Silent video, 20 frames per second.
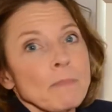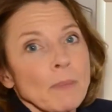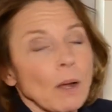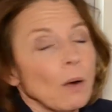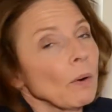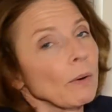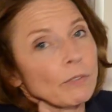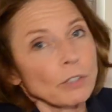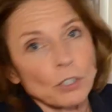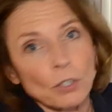
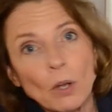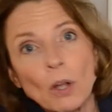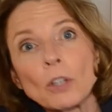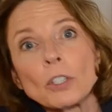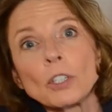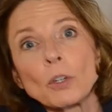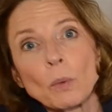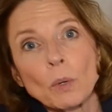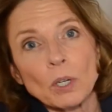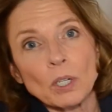however tall
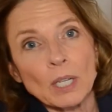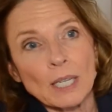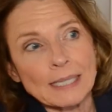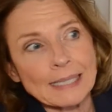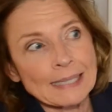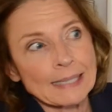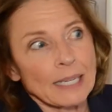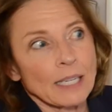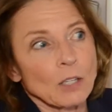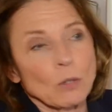you were.
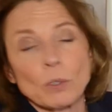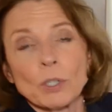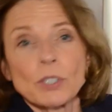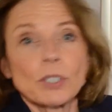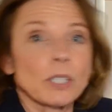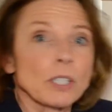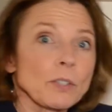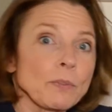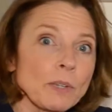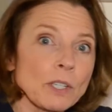Let's say you were
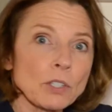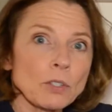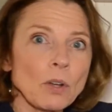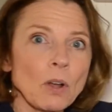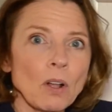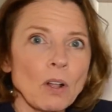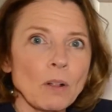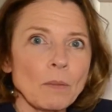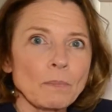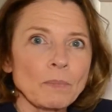6 feet
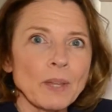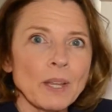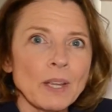tall.